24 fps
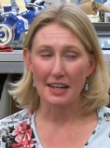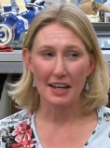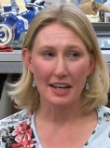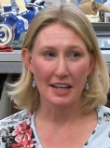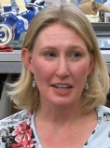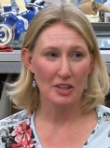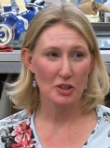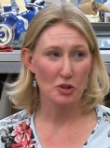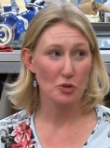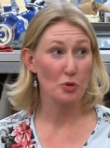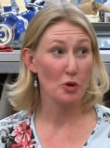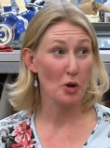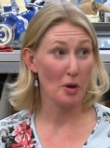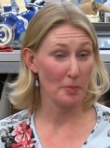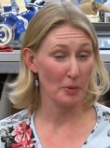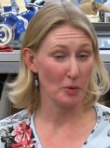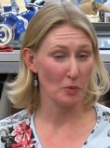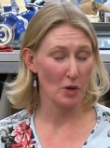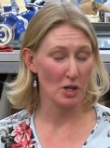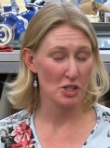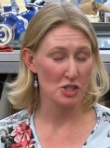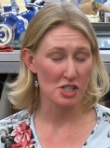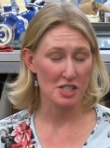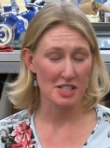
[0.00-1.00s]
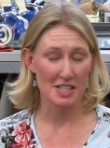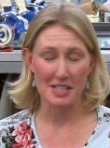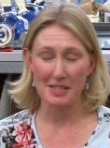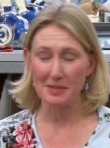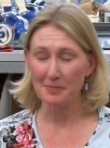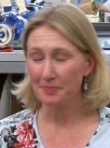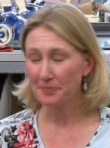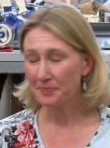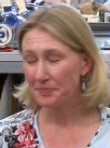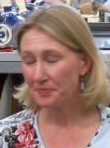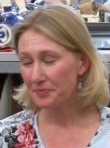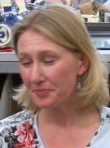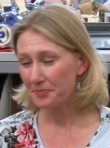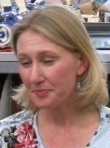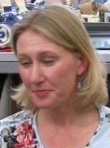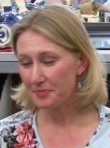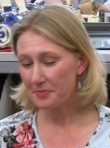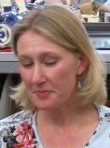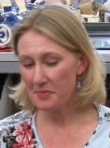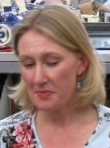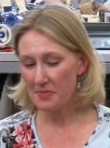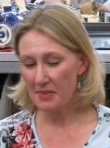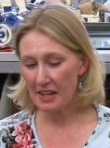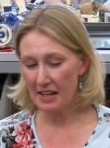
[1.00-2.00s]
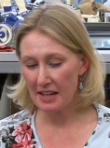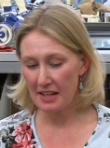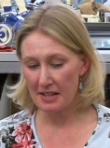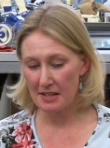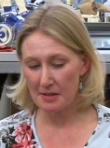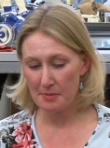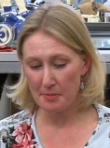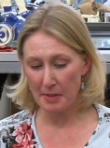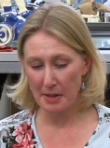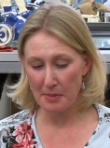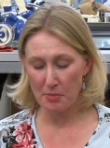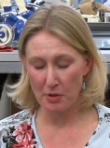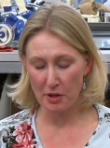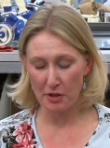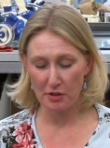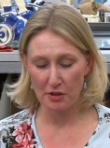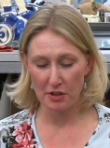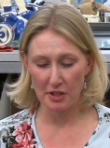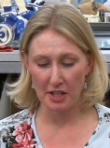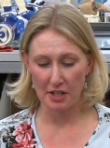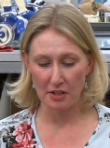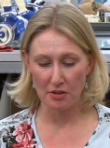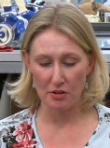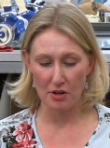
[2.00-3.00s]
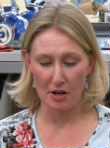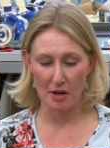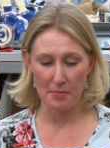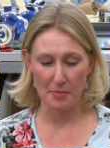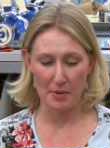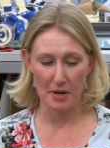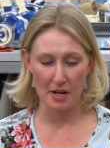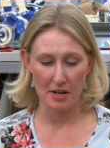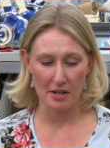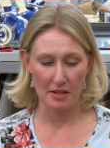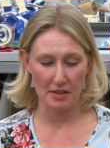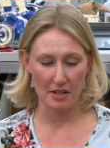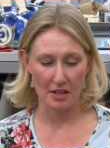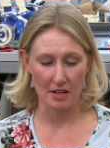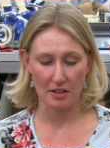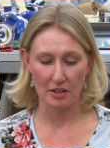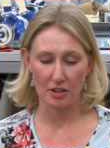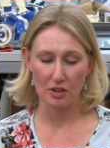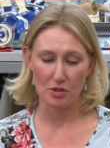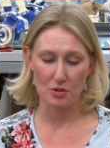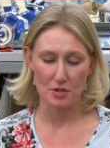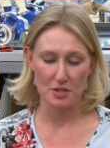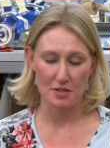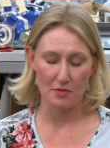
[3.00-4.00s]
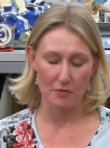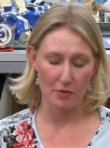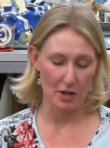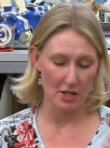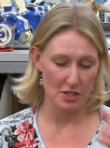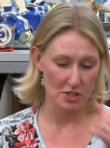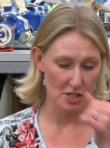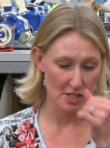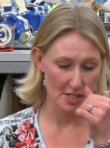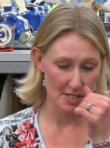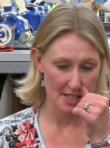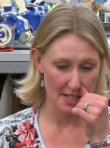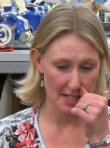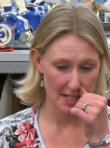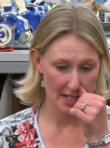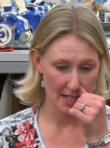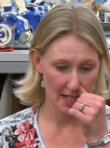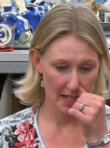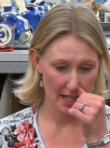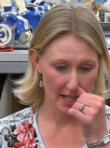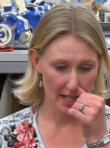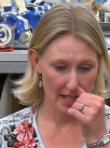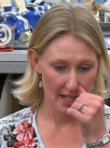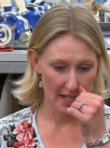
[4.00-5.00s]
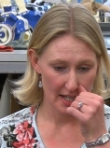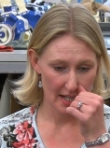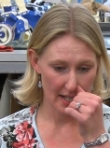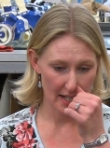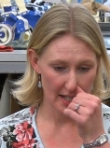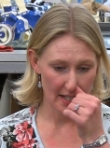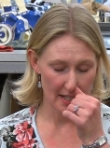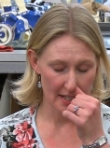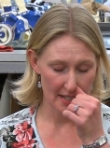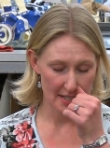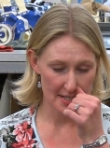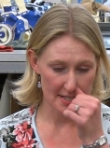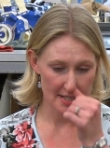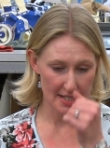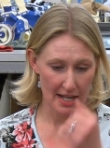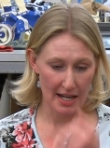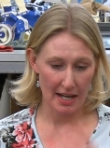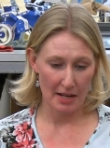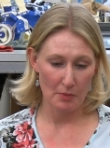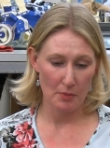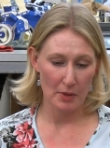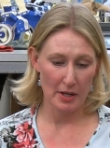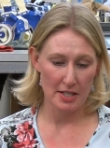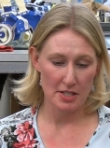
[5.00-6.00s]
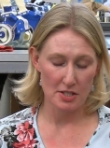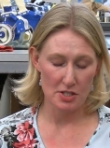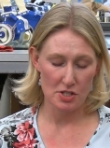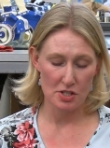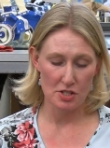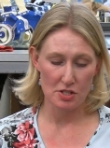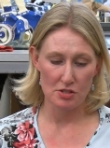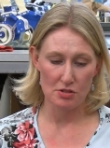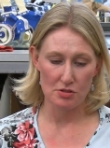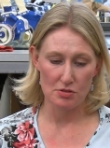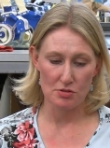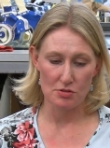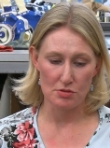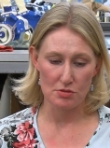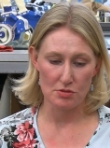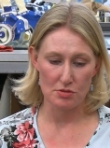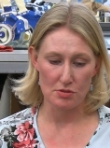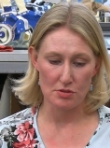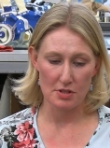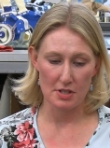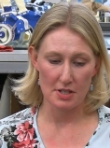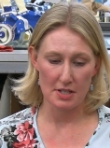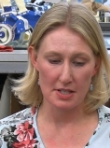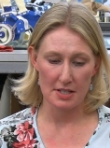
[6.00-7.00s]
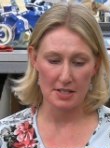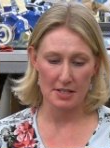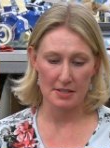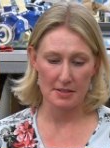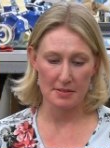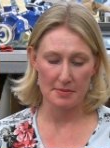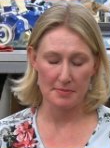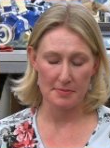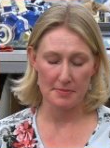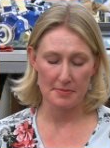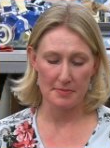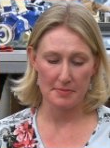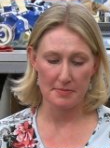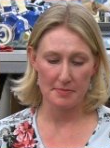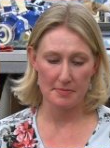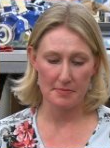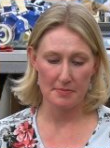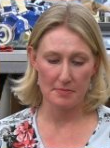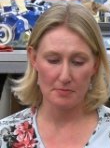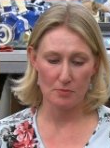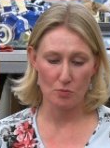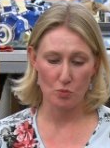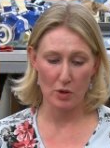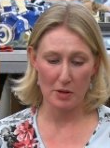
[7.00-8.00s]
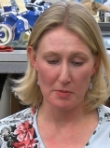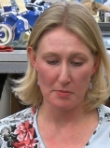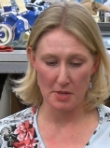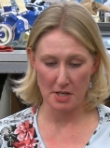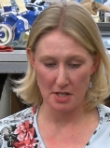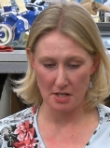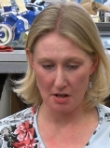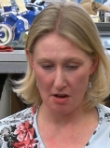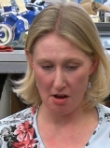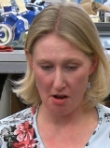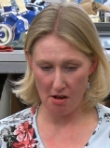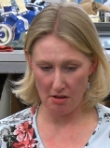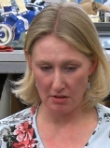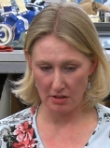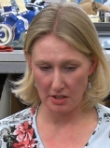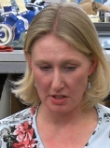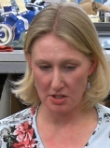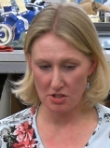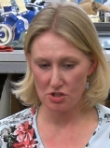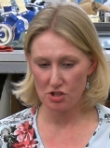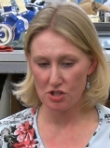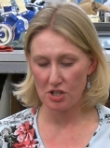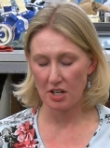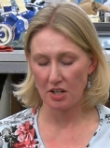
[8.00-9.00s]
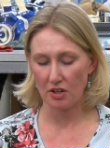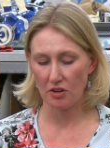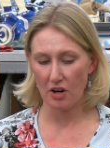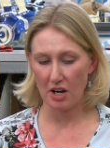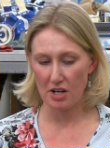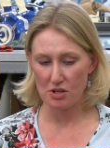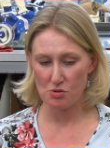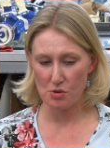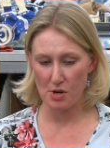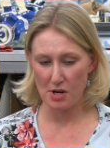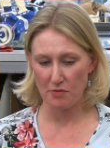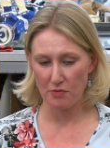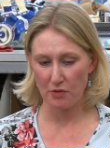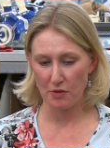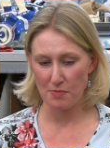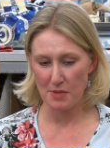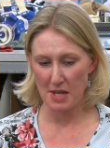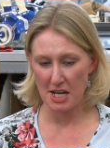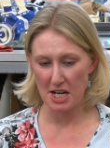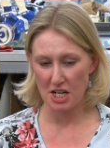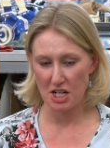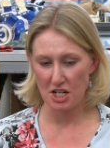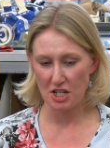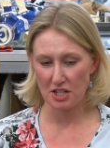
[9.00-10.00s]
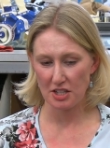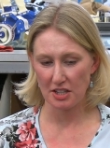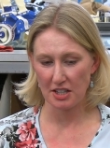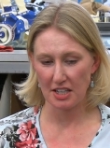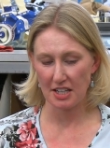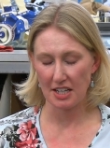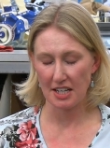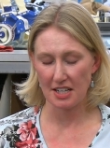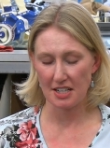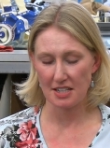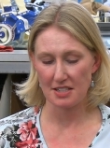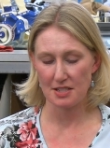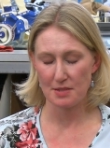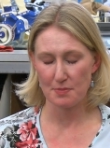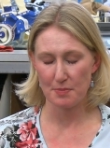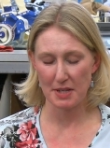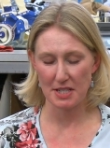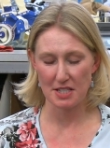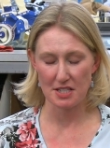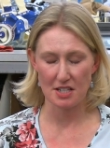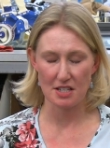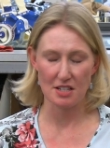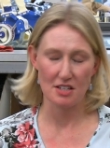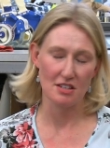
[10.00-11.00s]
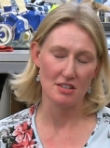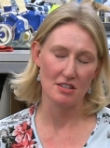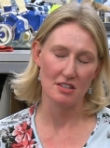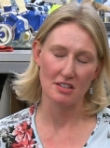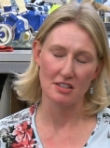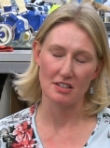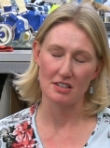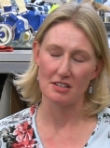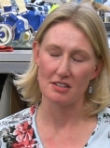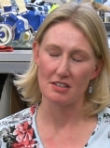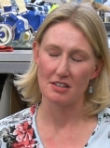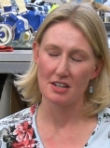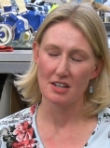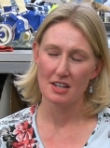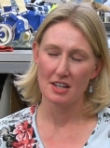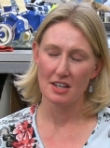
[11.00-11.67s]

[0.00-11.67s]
I grew up in Washington. My brother and I grew up on the coast of Washington, and I went to Whitman College, and I graduated from there, and then I spent a year